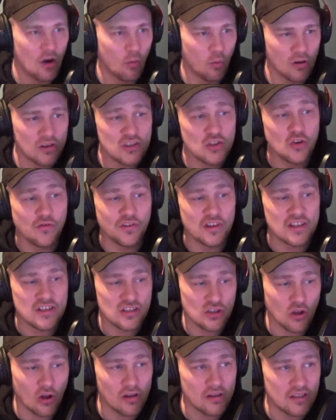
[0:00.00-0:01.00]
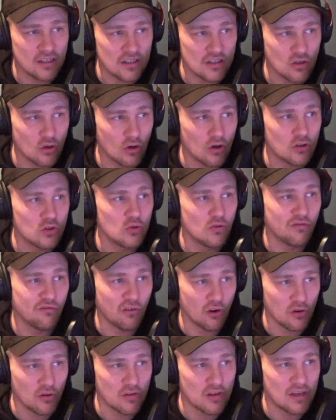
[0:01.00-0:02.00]
Once you've installed Discord, you
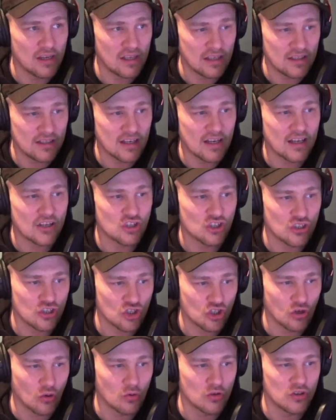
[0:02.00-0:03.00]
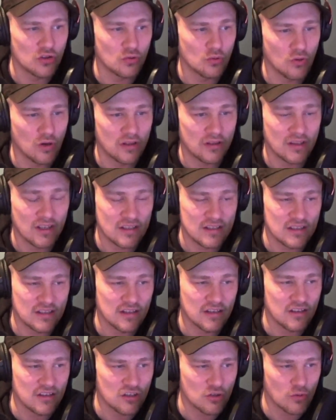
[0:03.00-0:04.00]
follow the link that I just showed you, and that's in
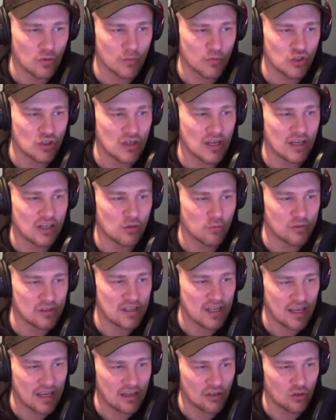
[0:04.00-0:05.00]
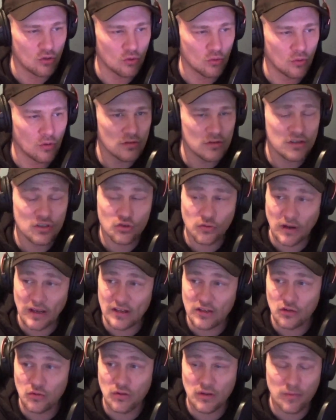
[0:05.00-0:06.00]
the description, and it will take you
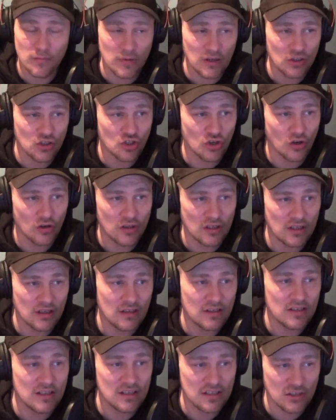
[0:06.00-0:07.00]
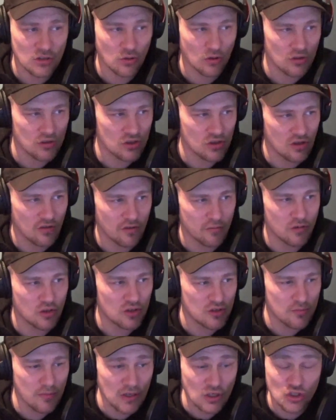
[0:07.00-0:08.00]
straight to the Midjourney Discord server
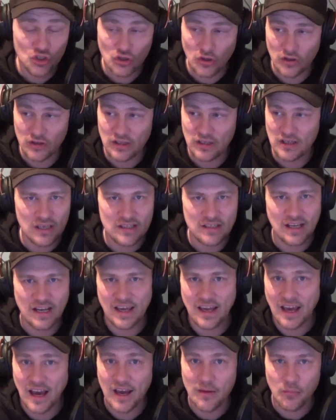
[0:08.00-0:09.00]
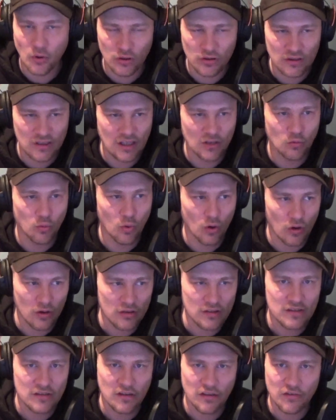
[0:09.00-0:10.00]
because Midjourney is an AI bot that
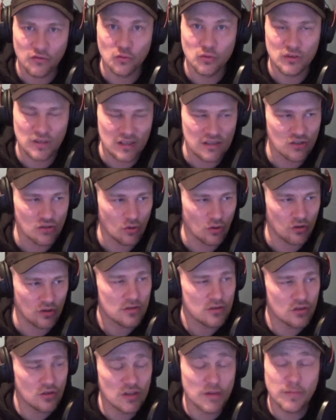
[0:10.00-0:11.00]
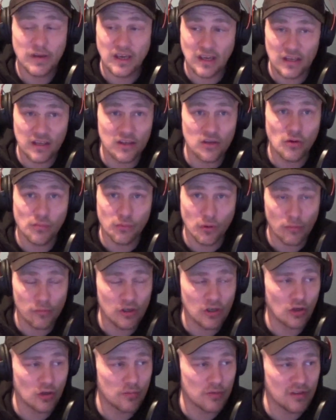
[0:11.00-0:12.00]
works through Discord. So in the beginning, you're probably
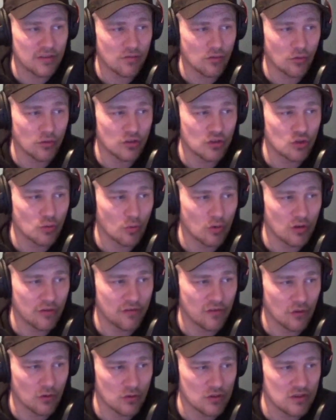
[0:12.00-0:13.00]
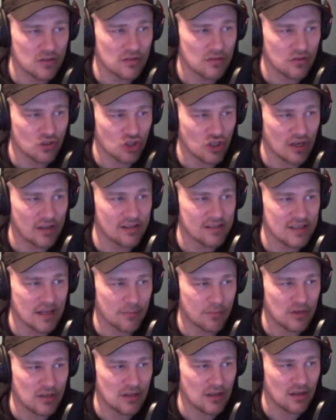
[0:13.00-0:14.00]
going to be thrown into one of those channels
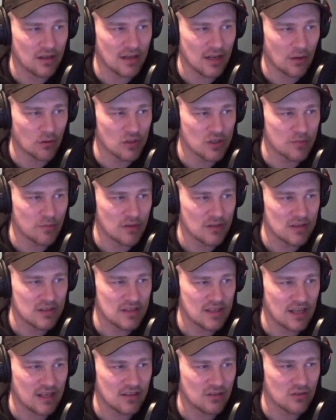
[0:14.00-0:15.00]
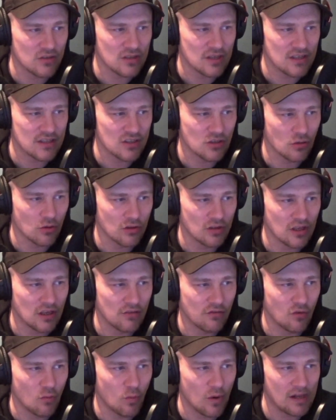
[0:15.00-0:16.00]
up here, announcements, status, and so on, kind
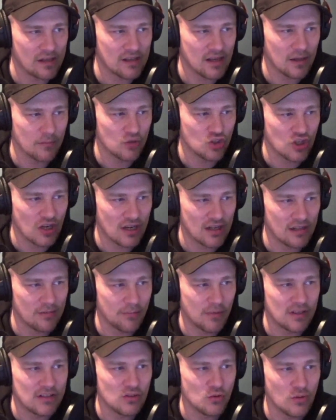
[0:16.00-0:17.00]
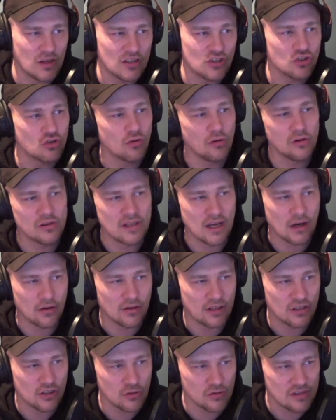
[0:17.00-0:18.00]
of a welcome channel. But you can scroll down
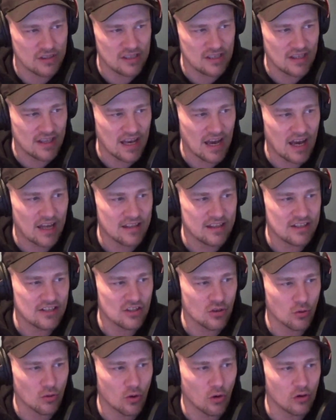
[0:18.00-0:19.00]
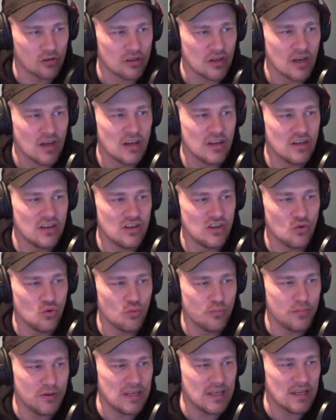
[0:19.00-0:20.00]
and you'll see there are these so-called
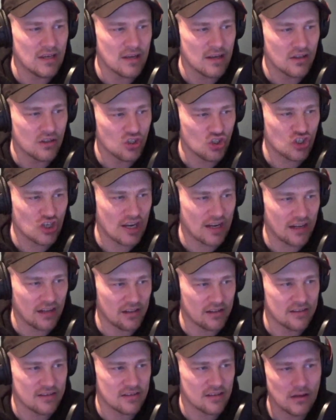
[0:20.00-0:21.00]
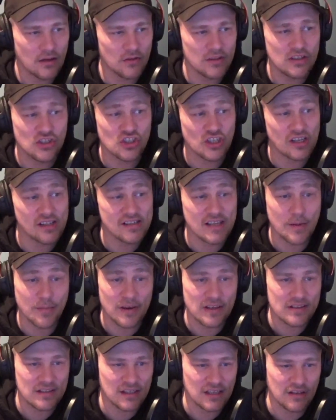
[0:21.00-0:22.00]
newbie channels. Now these channels are
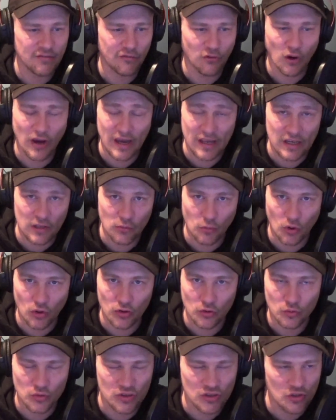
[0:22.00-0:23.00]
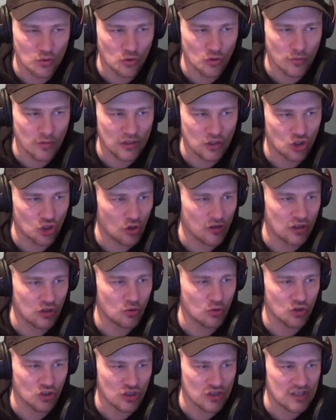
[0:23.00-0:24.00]
basically for anyone who's new to Midjourney
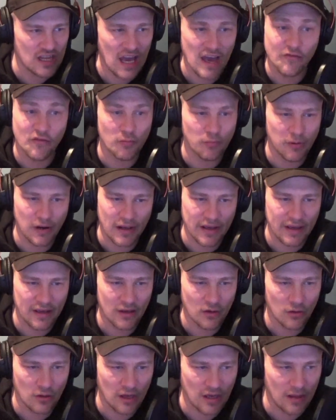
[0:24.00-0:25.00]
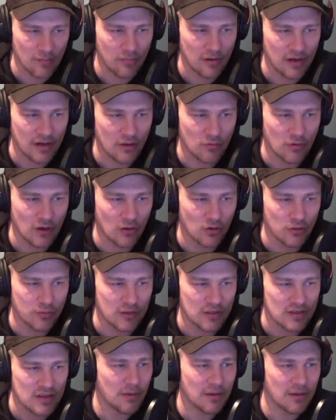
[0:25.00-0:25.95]
to just have a play, okay, and play around a bit.